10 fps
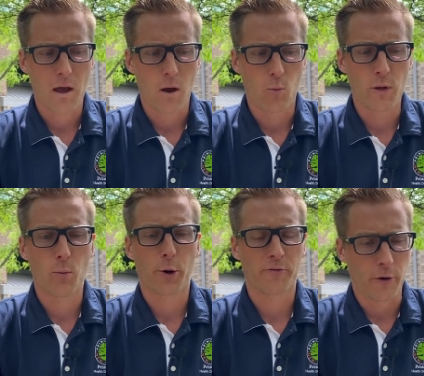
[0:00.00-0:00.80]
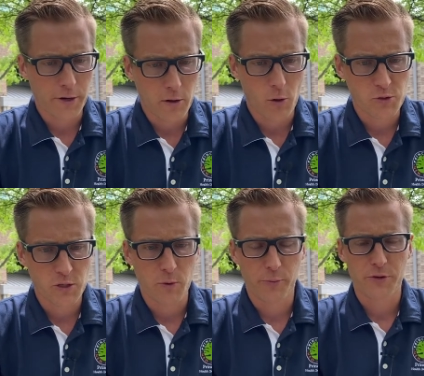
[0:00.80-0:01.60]
We work very closely
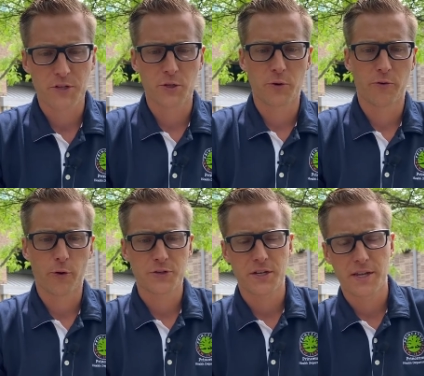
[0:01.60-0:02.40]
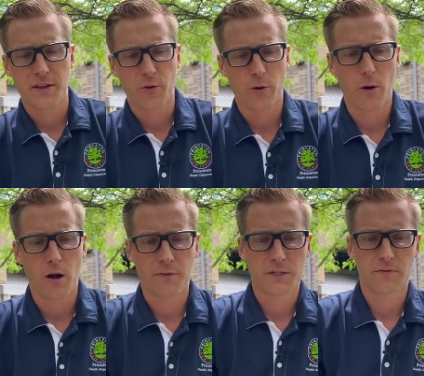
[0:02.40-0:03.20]
with Princeton University and their
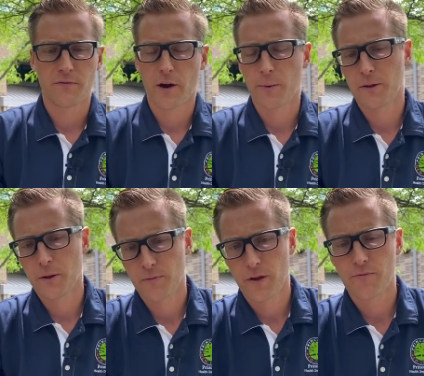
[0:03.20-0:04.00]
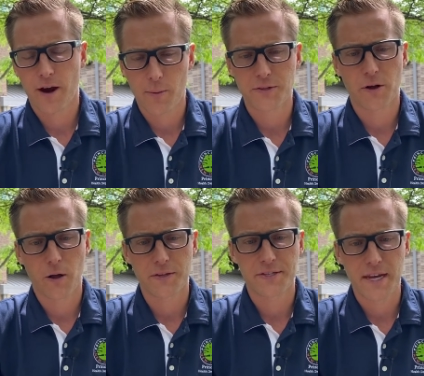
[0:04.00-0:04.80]
Office of Environmental
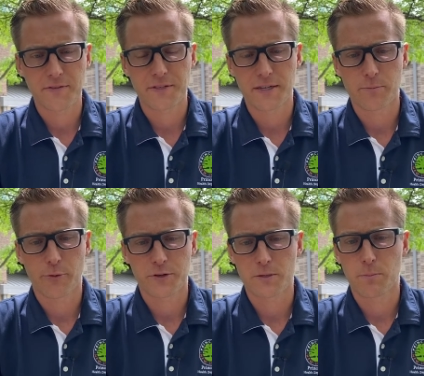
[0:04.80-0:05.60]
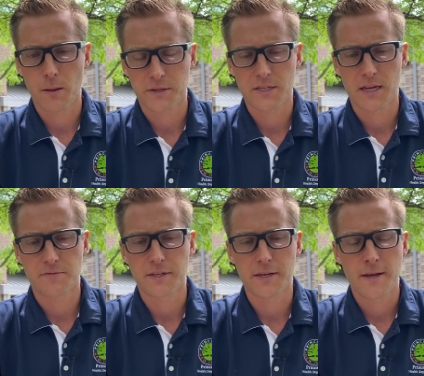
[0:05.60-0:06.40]
Health and Safety and Princeton Public
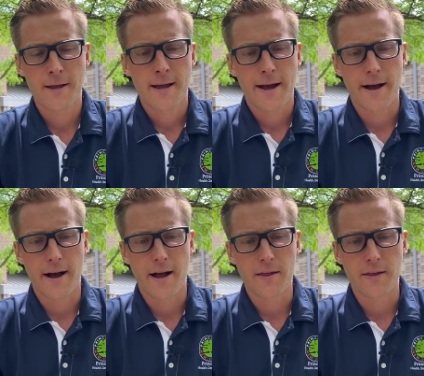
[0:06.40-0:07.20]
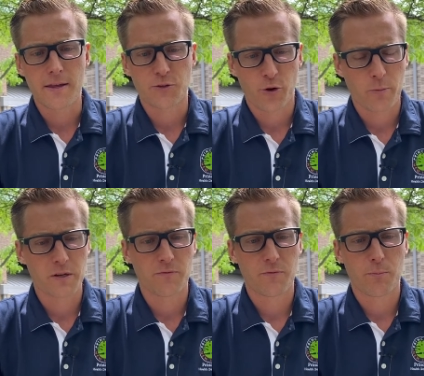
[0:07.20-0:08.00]
Safety in terms
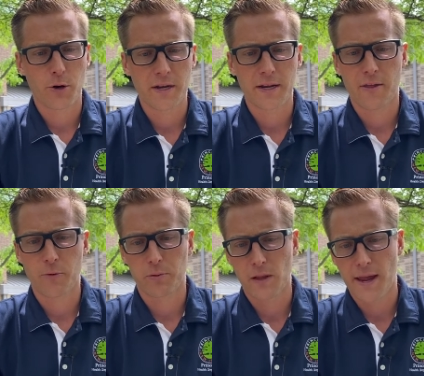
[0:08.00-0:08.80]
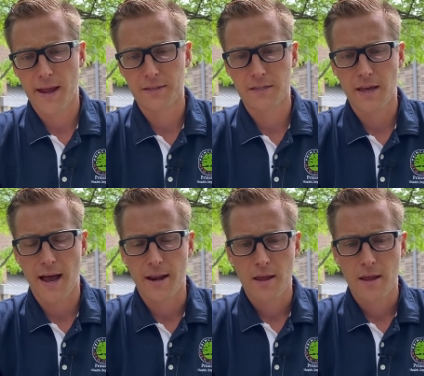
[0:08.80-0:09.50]
of putting together plans that